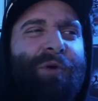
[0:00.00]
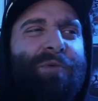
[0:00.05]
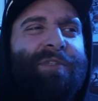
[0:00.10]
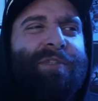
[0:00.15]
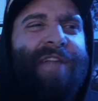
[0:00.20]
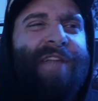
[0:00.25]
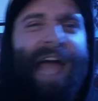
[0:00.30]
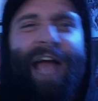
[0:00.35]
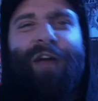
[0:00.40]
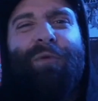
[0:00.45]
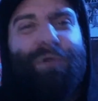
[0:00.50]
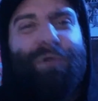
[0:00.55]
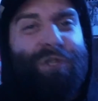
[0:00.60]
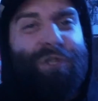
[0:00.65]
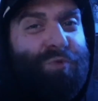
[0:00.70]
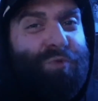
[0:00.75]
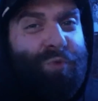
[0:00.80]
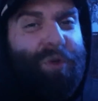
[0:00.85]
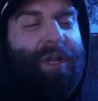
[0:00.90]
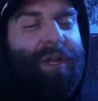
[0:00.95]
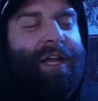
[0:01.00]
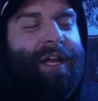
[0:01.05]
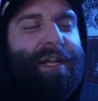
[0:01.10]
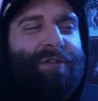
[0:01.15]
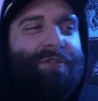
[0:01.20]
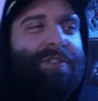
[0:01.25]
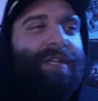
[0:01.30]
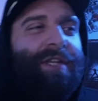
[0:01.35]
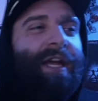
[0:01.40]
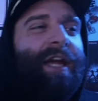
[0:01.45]
tech, which is really
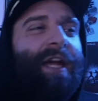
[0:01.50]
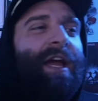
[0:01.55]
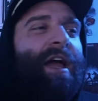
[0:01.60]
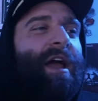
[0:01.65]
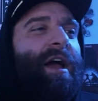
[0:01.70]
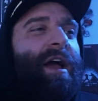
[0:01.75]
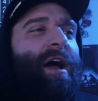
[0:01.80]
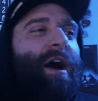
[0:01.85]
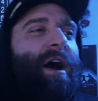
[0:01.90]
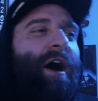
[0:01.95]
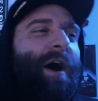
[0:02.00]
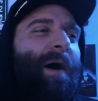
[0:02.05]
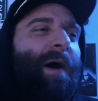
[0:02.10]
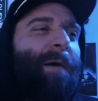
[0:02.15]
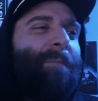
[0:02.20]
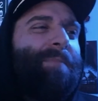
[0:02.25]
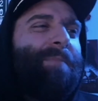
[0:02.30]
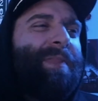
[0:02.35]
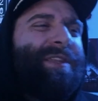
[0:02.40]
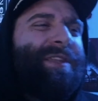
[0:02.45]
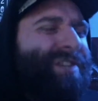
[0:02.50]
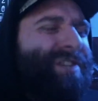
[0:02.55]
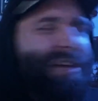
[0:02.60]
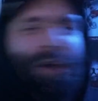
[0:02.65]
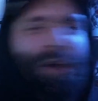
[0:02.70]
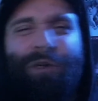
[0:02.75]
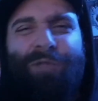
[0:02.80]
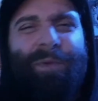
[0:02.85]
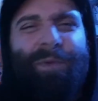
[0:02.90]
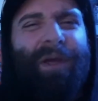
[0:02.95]
interesting.
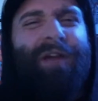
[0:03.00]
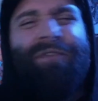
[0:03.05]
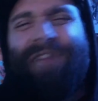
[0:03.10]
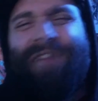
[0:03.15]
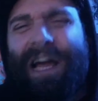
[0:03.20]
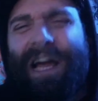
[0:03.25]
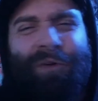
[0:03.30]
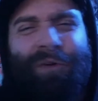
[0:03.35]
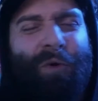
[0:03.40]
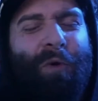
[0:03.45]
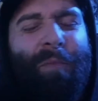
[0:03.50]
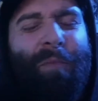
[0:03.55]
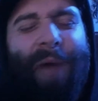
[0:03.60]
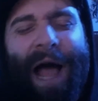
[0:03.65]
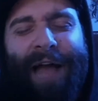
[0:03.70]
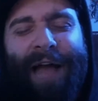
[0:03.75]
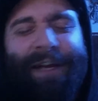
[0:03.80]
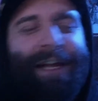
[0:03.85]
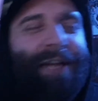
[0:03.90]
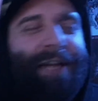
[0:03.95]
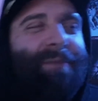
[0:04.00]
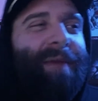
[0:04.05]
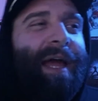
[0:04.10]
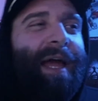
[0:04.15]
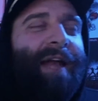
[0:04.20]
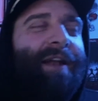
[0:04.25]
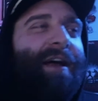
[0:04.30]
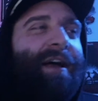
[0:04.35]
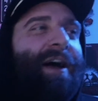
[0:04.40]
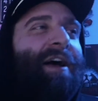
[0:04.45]
Speaking of Dr. Robotnik,
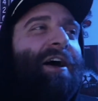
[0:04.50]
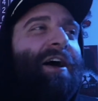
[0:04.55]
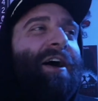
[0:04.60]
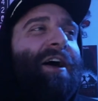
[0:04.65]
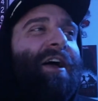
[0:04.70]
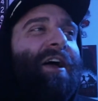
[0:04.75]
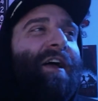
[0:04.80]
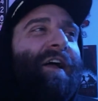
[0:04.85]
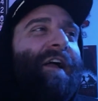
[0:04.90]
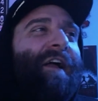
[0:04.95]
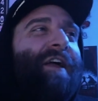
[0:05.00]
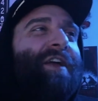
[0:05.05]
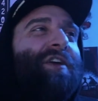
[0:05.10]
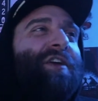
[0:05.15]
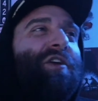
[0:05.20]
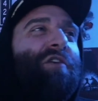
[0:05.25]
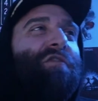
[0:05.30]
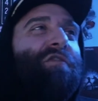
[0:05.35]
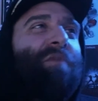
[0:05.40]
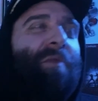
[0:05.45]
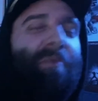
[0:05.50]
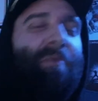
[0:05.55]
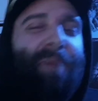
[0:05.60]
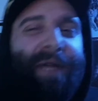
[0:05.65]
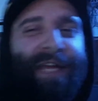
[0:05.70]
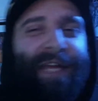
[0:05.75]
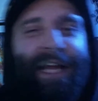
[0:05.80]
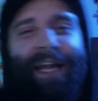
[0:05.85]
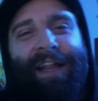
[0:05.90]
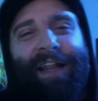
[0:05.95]
man, from the
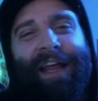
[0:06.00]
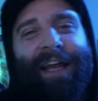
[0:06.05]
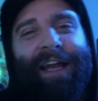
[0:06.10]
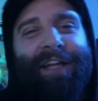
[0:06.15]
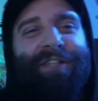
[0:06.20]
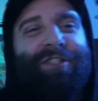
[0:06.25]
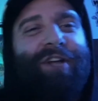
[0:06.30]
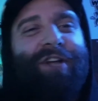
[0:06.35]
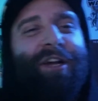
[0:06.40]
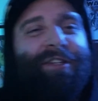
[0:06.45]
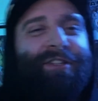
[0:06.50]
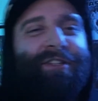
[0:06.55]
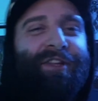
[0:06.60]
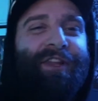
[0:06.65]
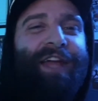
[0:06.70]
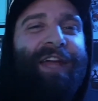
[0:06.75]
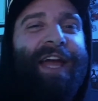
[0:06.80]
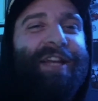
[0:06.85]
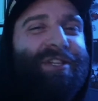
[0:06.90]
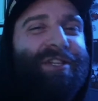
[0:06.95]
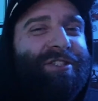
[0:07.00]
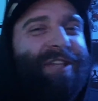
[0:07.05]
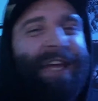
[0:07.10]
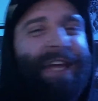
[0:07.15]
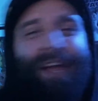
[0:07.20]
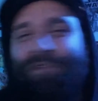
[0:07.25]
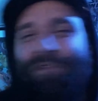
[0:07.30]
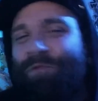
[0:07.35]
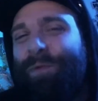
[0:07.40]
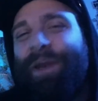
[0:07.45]
beginning that he starts to the end, just
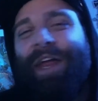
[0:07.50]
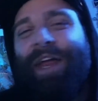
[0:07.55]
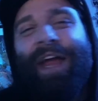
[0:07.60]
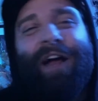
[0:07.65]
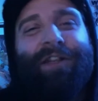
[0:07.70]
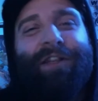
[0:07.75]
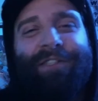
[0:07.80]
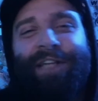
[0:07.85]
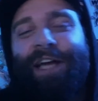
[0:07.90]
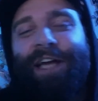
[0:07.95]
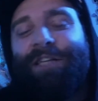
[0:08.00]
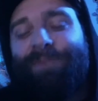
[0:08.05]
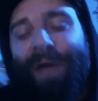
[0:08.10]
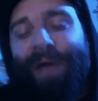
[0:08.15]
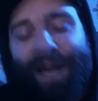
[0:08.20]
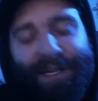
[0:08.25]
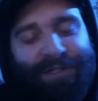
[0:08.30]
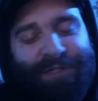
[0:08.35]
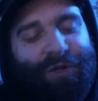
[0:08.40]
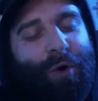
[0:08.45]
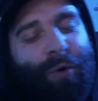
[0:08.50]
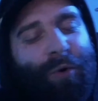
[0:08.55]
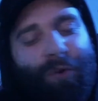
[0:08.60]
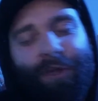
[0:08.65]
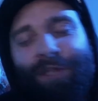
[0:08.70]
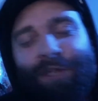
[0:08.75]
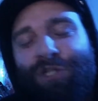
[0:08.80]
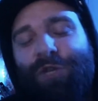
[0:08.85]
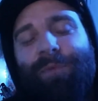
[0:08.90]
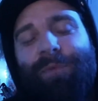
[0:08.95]
like everybody else says, man, it's
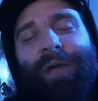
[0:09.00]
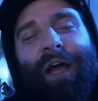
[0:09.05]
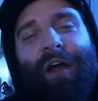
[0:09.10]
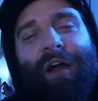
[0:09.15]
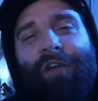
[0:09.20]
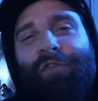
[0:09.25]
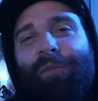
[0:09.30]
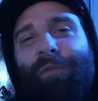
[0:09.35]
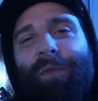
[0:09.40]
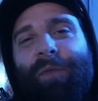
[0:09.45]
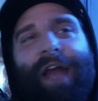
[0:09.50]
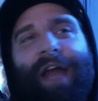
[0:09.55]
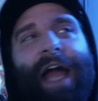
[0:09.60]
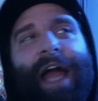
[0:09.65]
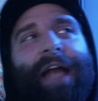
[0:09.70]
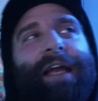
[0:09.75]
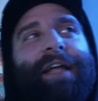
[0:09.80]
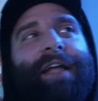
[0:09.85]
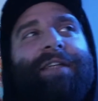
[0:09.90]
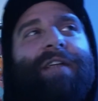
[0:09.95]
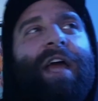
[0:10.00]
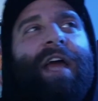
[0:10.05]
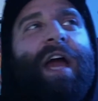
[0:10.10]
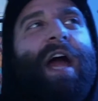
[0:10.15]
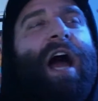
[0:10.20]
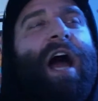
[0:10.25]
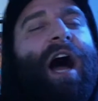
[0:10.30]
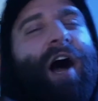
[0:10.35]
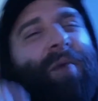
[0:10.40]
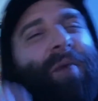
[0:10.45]
totally Jim Carrey from the 90s,
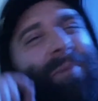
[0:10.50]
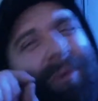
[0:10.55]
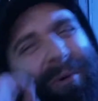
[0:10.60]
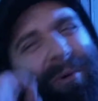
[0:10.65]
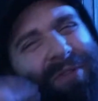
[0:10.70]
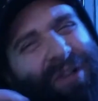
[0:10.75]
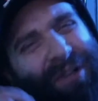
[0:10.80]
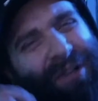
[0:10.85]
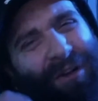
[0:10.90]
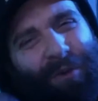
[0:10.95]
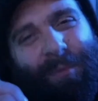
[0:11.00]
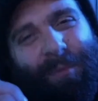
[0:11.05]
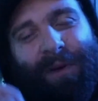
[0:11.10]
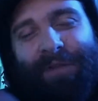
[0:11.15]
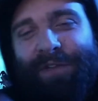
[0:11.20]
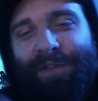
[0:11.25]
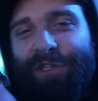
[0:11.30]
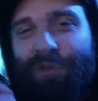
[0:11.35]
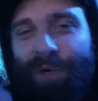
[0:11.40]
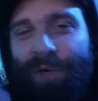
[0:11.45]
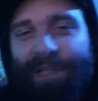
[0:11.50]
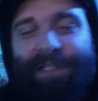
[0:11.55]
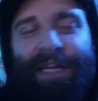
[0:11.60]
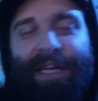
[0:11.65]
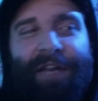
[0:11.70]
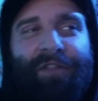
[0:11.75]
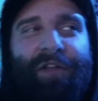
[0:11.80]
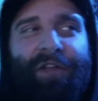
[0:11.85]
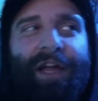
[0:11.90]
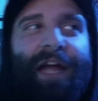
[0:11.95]
but with a little bit of a twist,
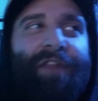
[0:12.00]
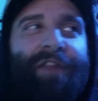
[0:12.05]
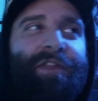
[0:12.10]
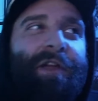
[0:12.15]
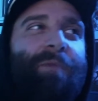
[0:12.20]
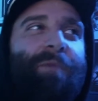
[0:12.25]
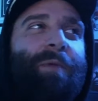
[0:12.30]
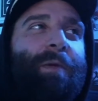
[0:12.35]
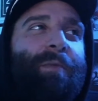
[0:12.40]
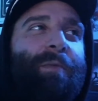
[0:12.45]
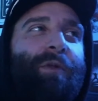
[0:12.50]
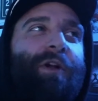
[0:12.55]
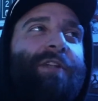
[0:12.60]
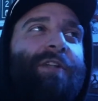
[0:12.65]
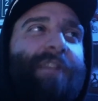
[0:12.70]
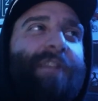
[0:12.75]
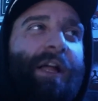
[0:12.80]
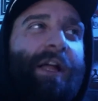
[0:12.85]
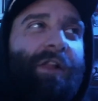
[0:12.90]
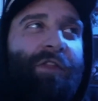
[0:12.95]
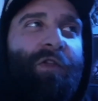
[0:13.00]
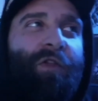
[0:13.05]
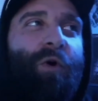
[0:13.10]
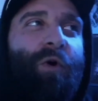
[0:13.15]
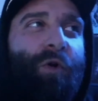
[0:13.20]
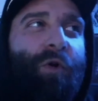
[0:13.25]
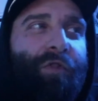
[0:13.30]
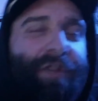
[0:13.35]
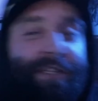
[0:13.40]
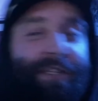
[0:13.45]
I think. I think people are selling the
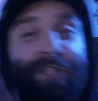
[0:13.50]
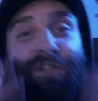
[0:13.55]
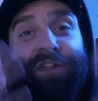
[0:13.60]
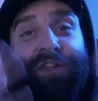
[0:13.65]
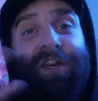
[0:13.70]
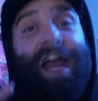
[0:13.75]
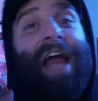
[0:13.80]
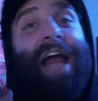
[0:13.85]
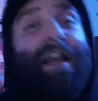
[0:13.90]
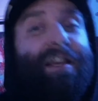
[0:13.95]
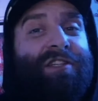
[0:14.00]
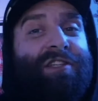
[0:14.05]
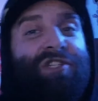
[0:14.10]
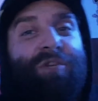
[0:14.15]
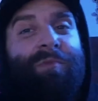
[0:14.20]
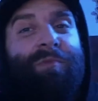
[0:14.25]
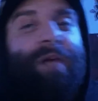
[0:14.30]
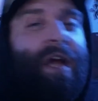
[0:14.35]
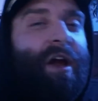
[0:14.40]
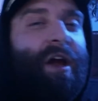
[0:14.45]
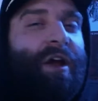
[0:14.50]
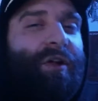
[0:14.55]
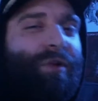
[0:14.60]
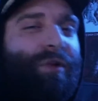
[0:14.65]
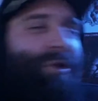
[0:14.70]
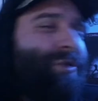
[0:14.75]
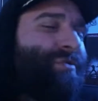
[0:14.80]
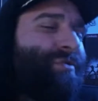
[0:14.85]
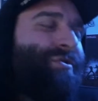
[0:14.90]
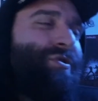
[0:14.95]
whole, this is the 90s Jim Carrey a
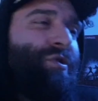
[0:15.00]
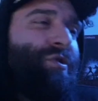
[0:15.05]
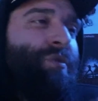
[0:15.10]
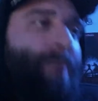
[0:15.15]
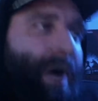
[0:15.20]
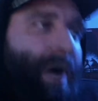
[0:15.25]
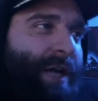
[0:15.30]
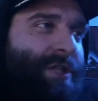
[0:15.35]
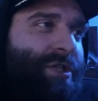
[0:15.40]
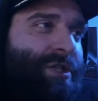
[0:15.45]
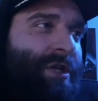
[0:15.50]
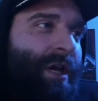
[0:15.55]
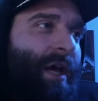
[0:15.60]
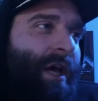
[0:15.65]
little too much,